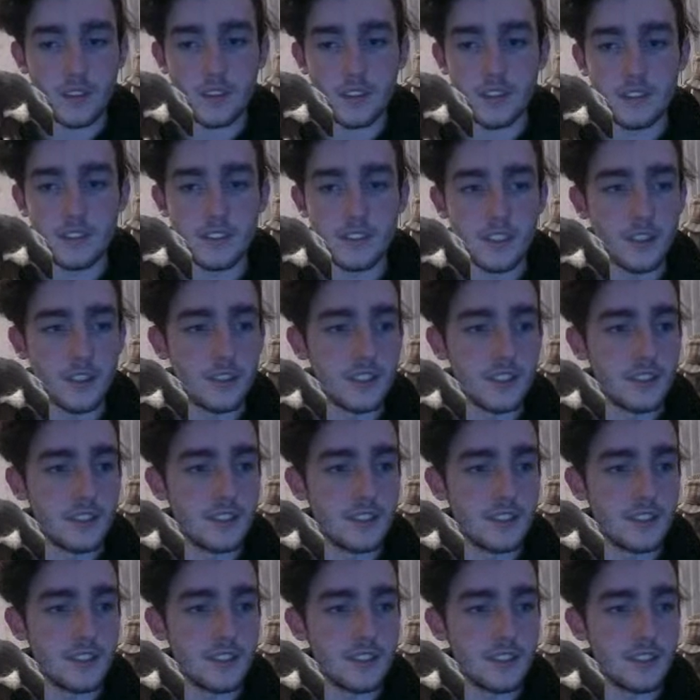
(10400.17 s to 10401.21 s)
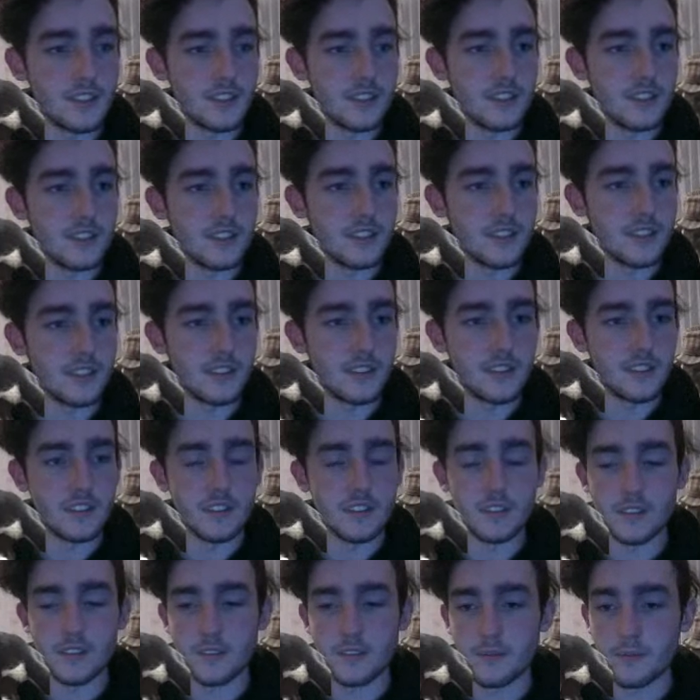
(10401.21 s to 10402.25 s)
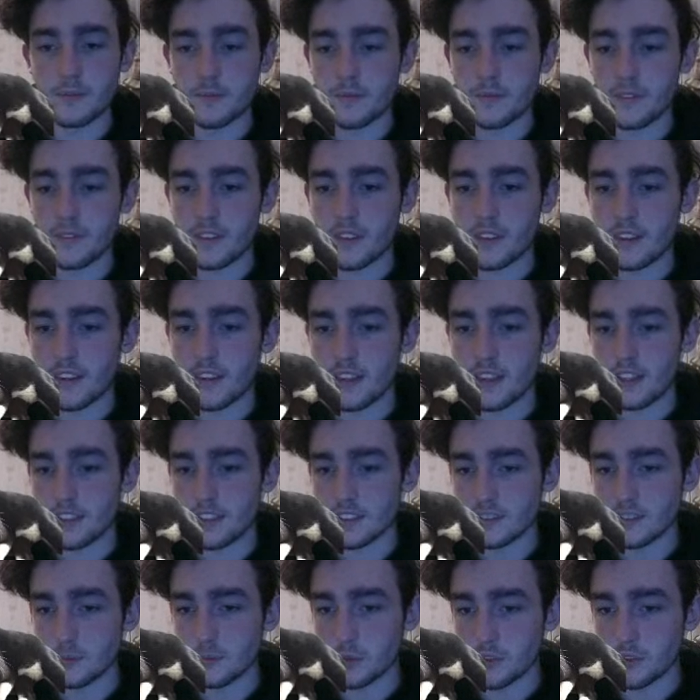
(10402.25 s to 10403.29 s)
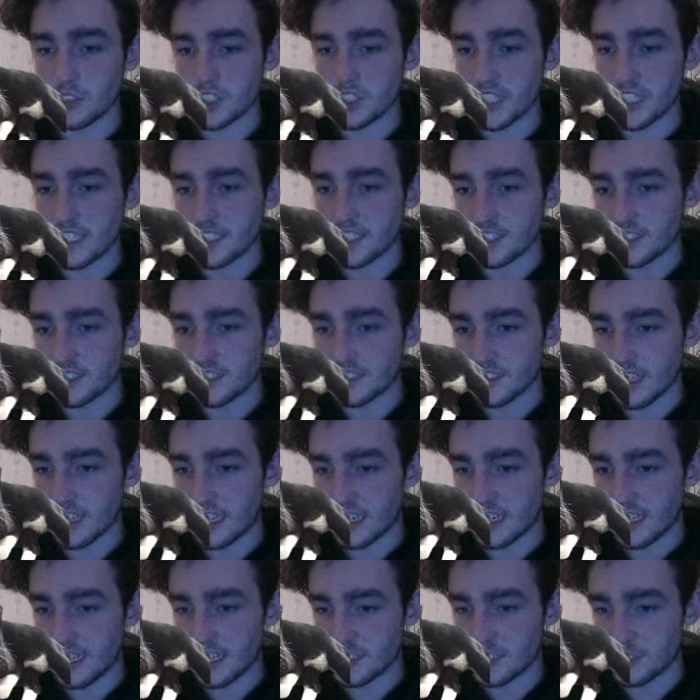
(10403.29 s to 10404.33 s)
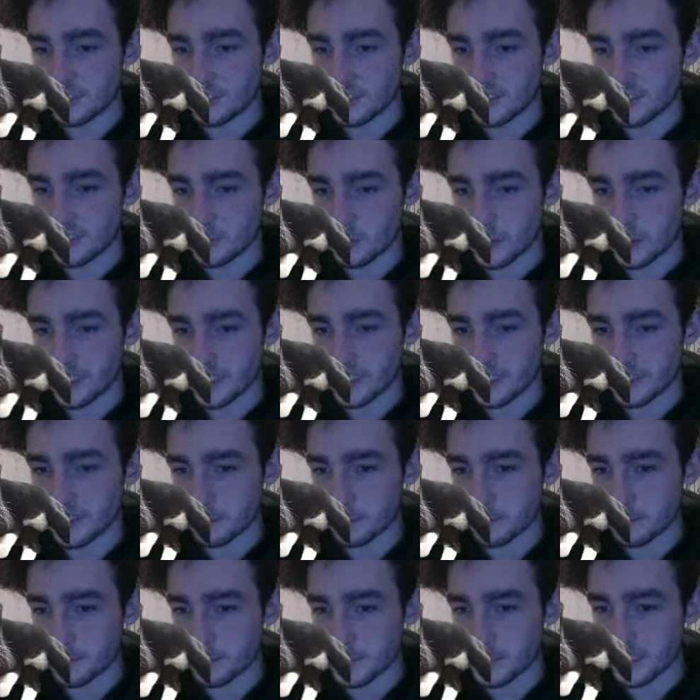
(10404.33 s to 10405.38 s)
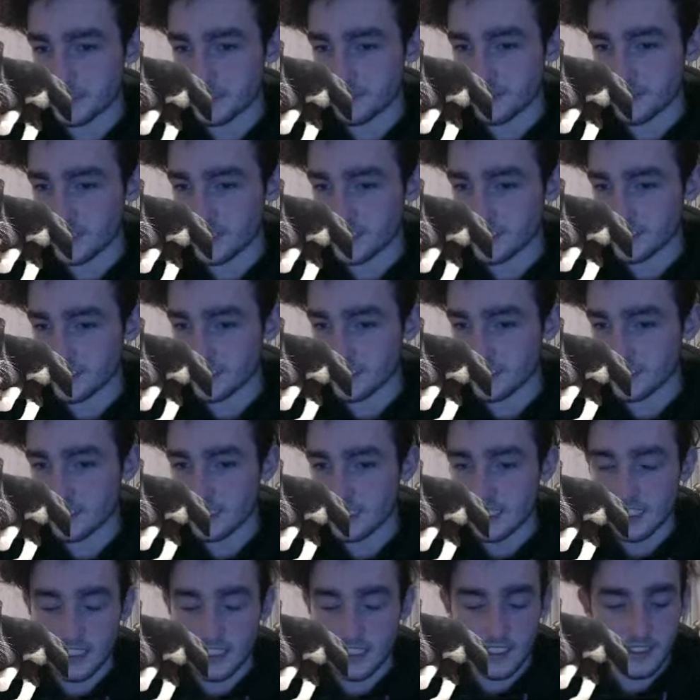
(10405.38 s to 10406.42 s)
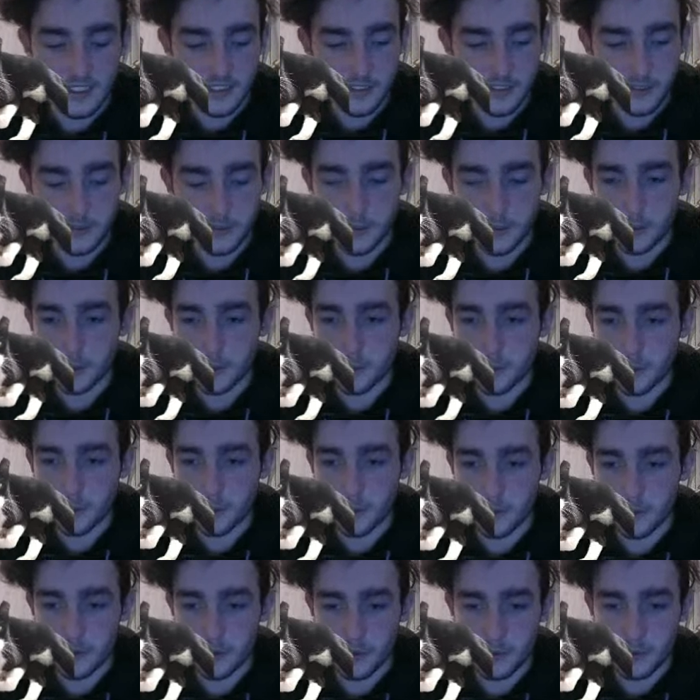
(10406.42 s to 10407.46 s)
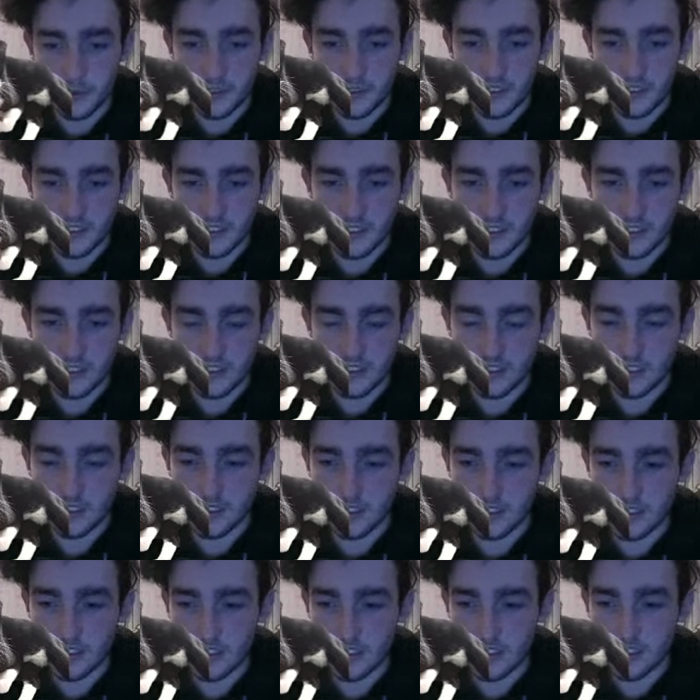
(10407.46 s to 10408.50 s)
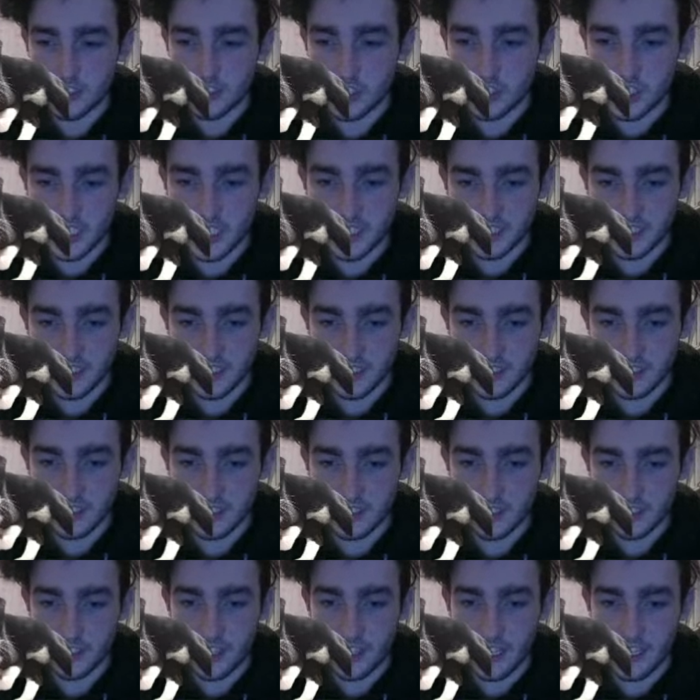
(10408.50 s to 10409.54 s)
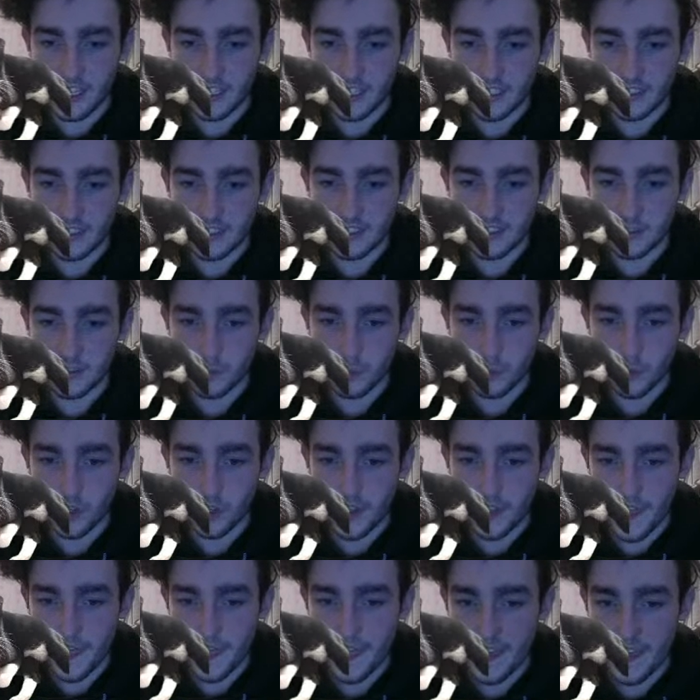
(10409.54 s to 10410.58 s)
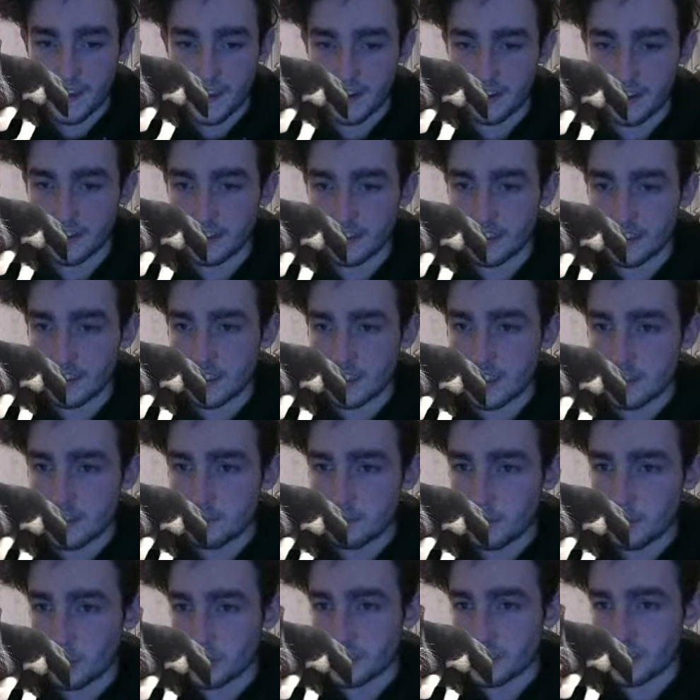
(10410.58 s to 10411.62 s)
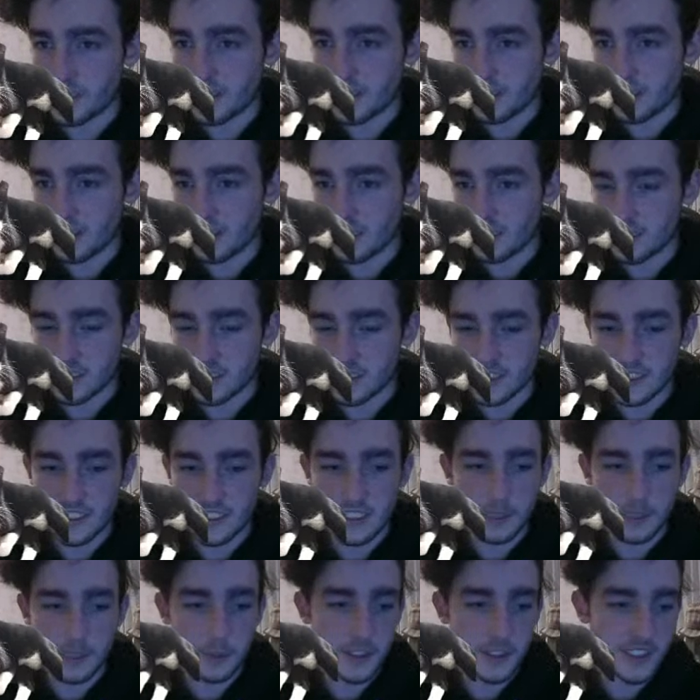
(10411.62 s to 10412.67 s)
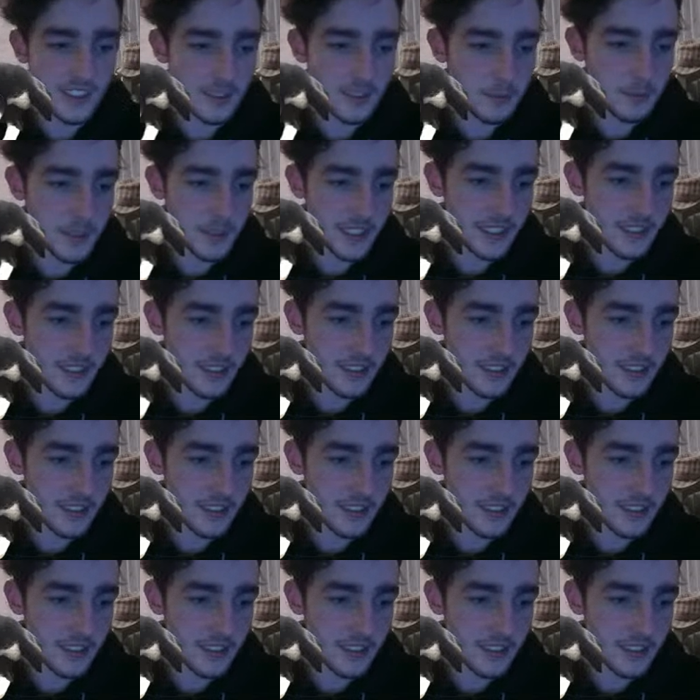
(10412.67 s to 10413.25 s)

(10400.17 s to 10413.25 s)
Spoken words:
go into this. We'll change it so that it actually swings a bit faster. So we'll change it so that it's 1 there, but we literally double its speed